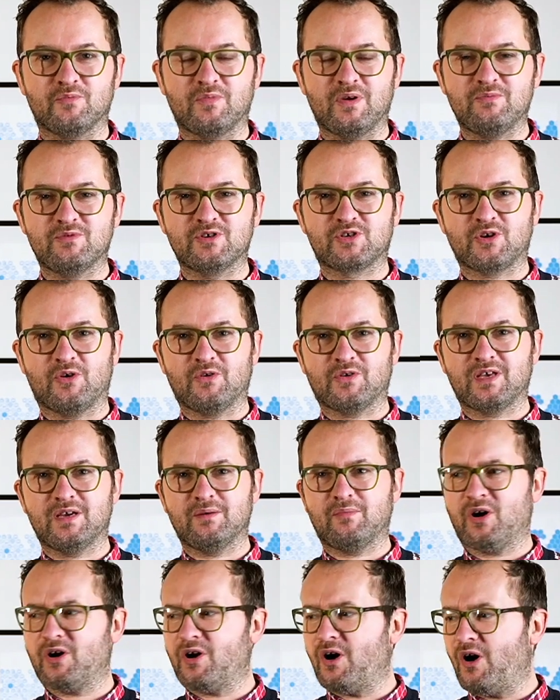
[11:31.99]
we were talking
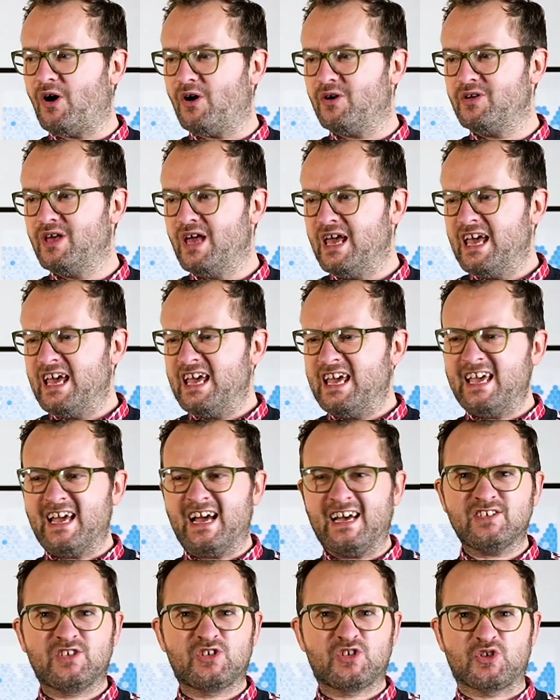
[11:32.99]
about how he
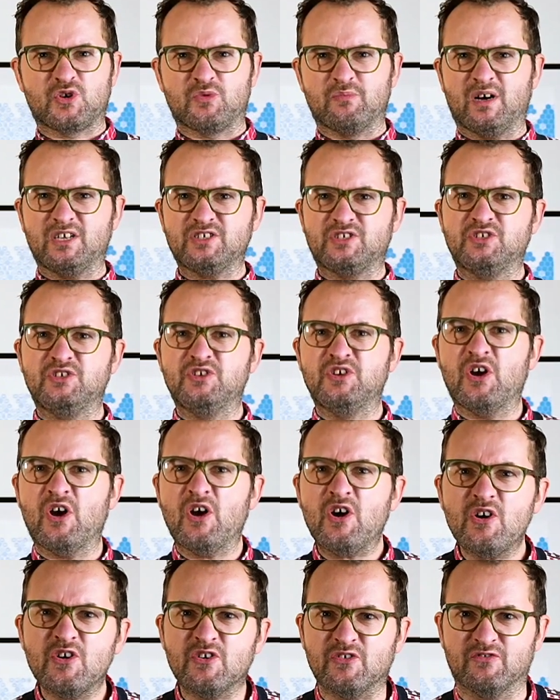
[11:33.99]
has so much
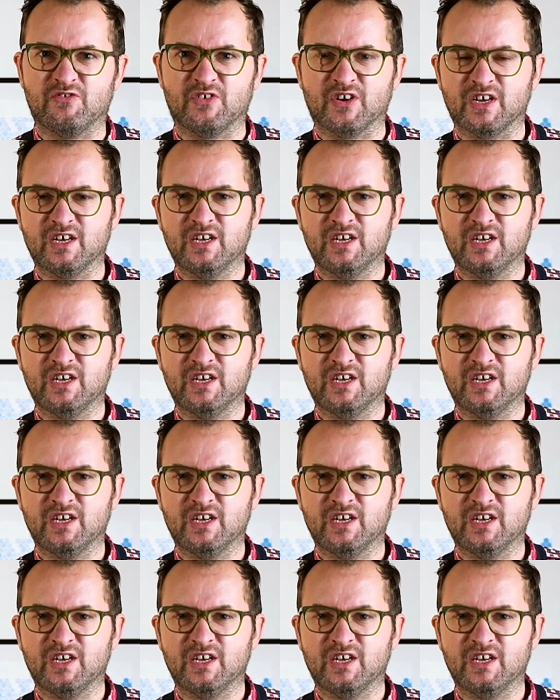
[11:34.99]
nerve